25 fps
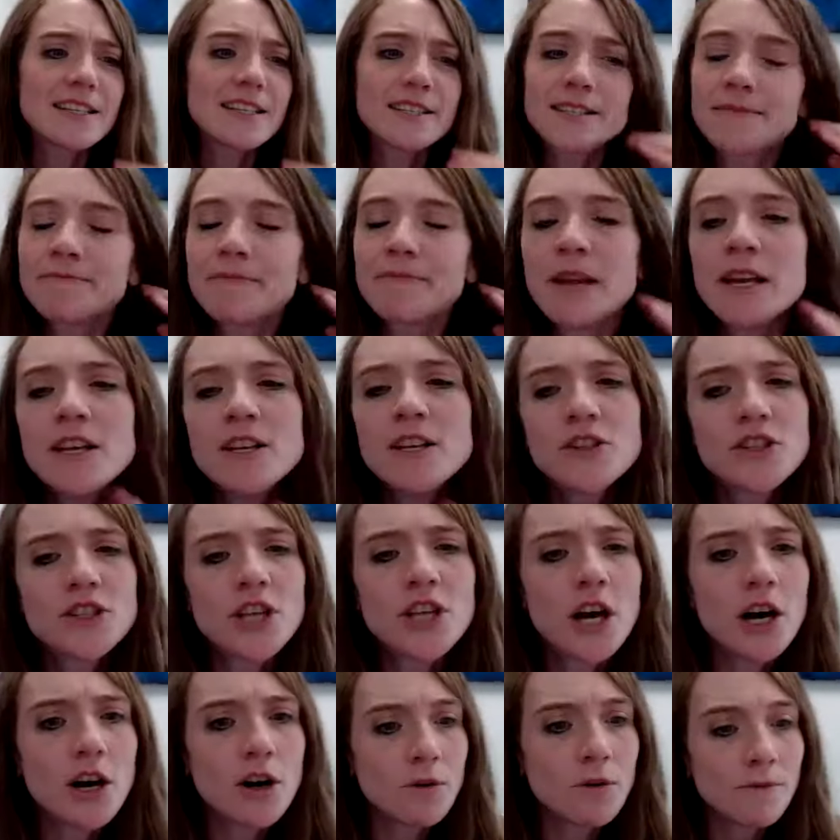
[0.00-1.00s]
Yes.
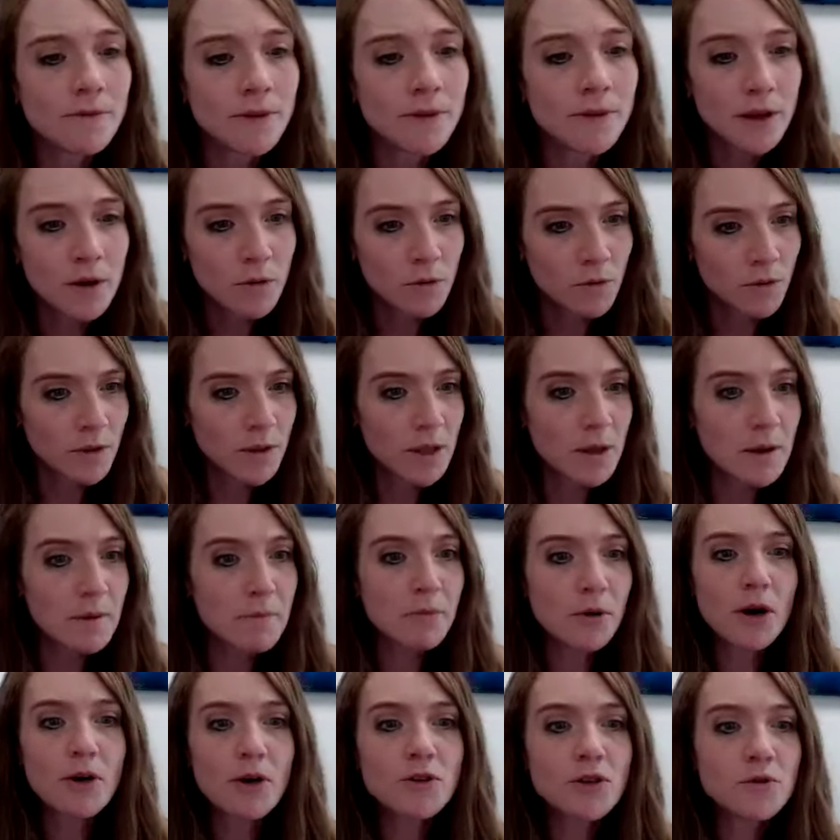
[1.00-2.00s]
So the
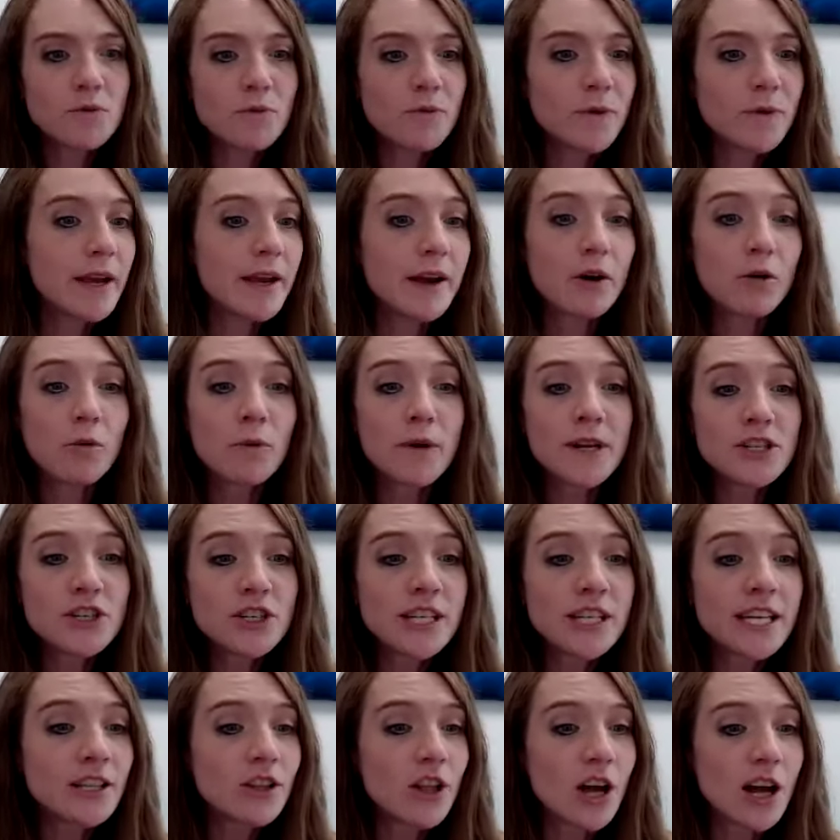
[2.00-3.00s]
approach, we
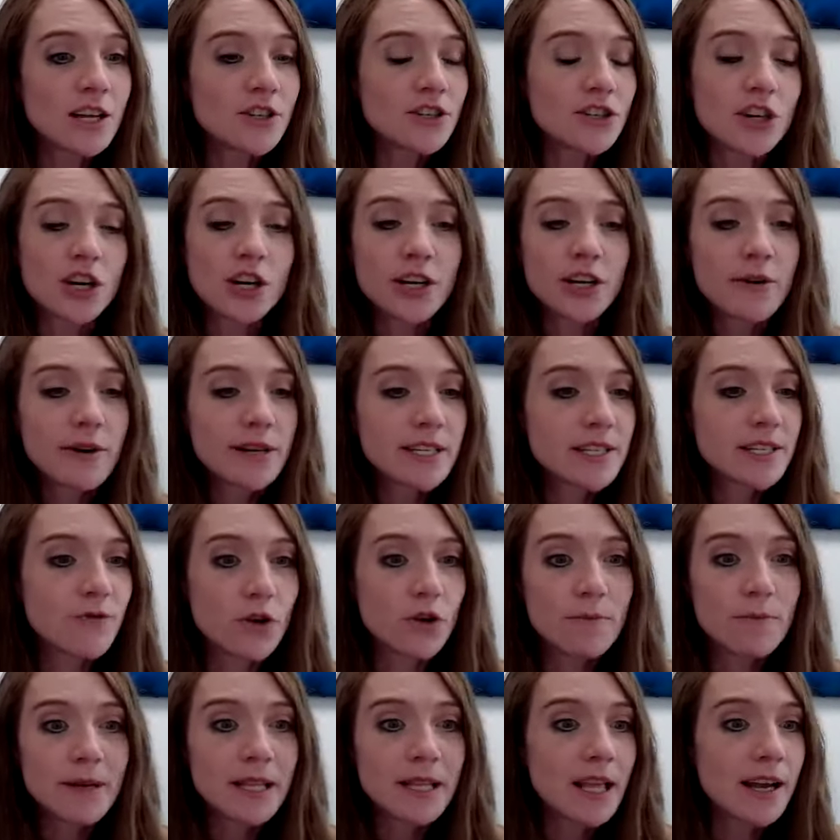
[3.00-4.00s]
originally launched our US
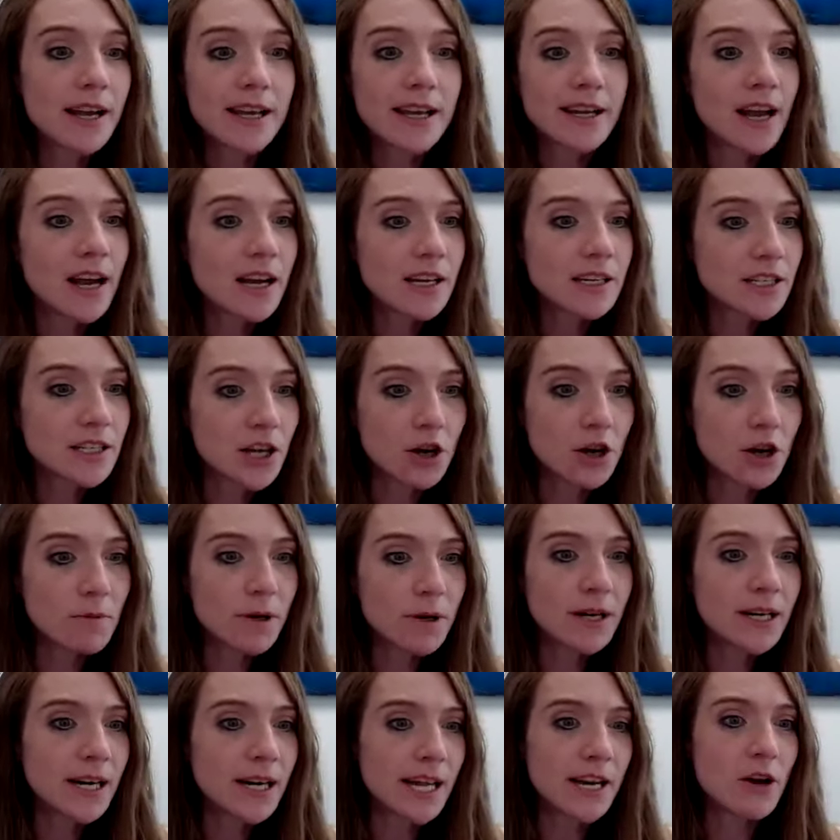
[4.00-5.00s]
formula in
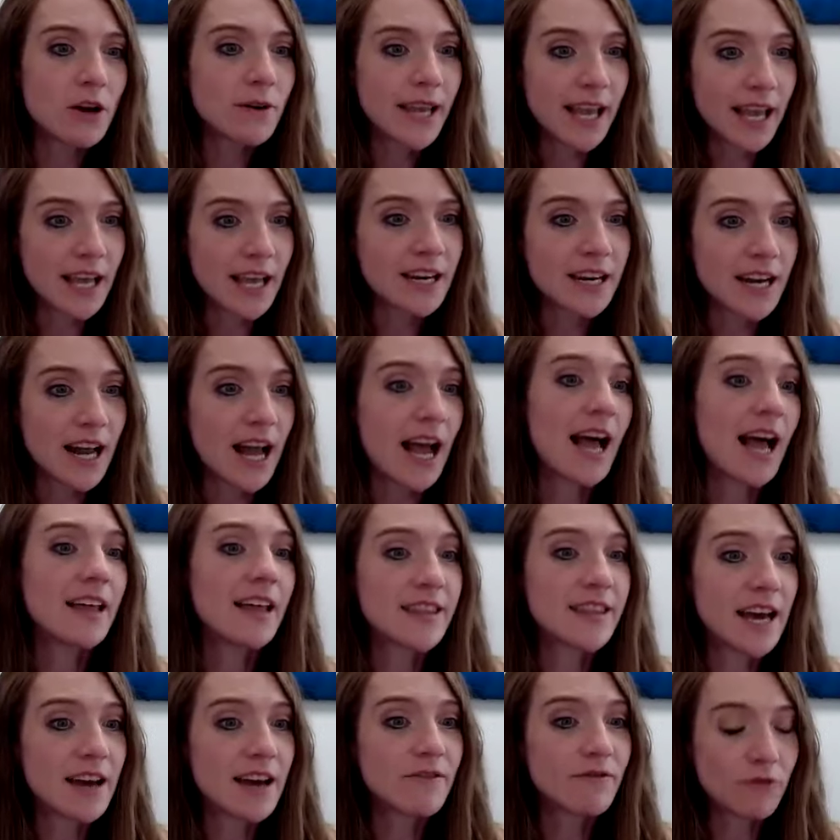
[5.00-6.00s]
October, and I know Canada
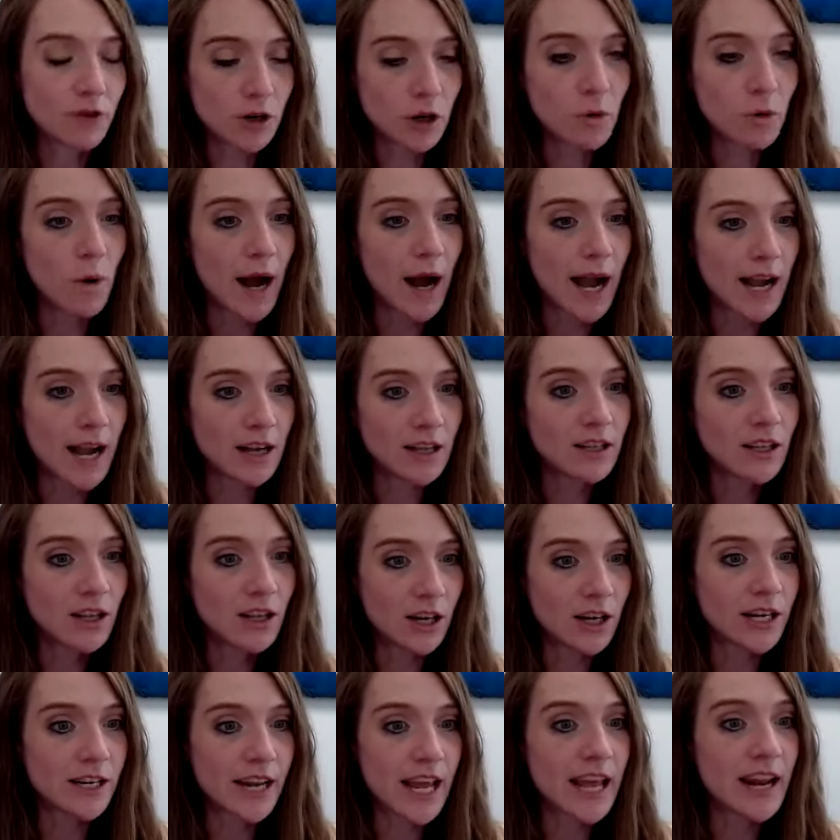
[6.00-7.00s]
had that for a while
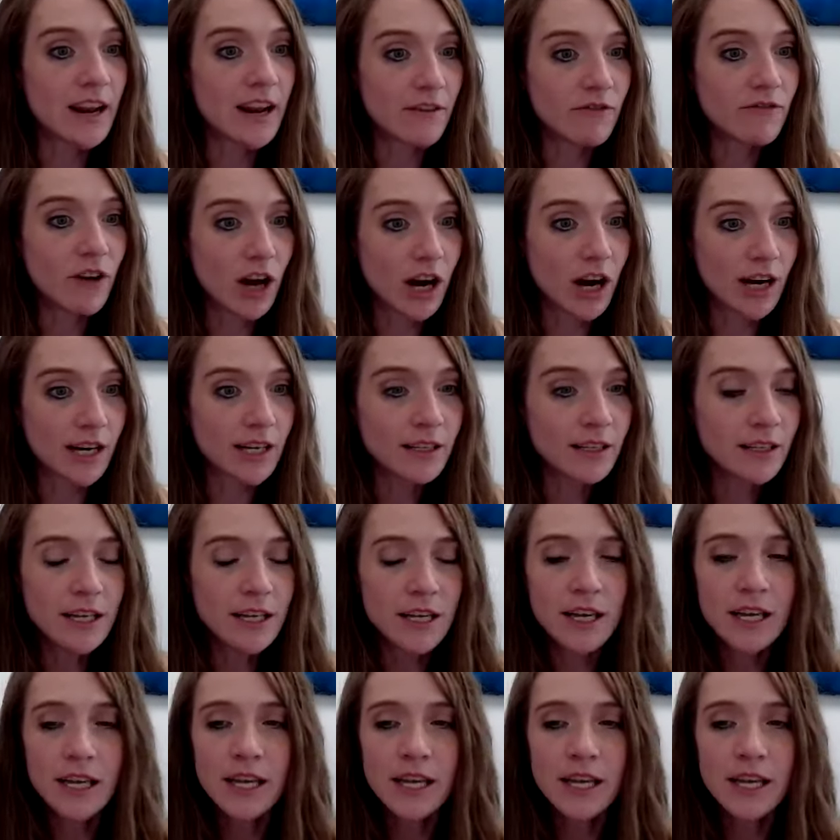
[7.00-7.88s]
on NFR.